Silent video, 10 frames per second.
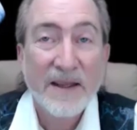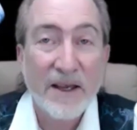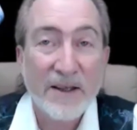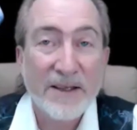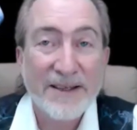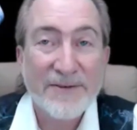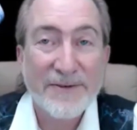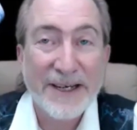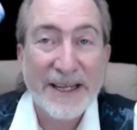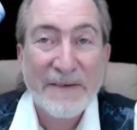Uh, it's
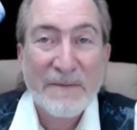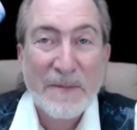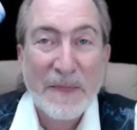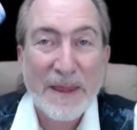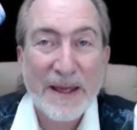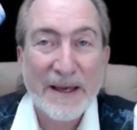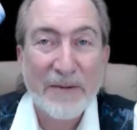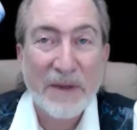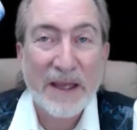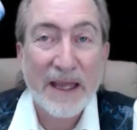funny
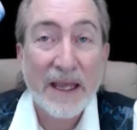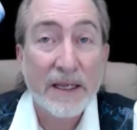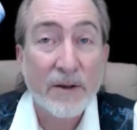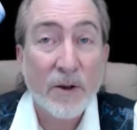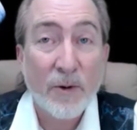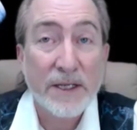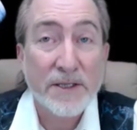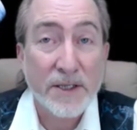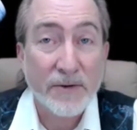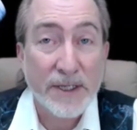uh, and quite
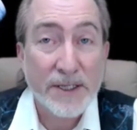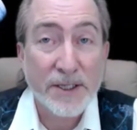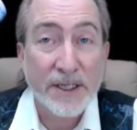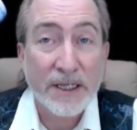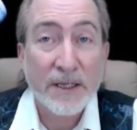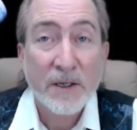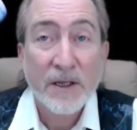synchronistic.